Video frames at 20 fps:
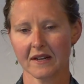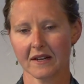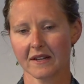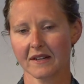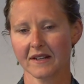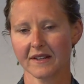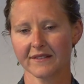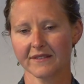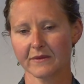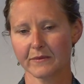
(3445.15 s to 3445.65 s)

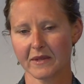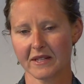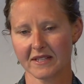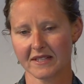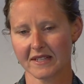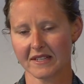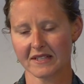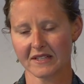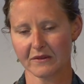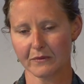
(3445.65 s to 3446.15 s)
and gives me a
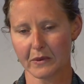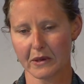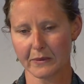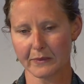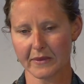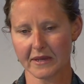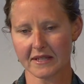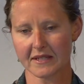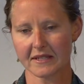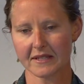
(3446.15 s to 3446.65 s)
sense of
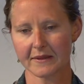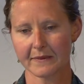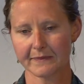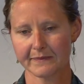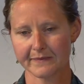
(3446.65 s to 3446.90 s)
purpose.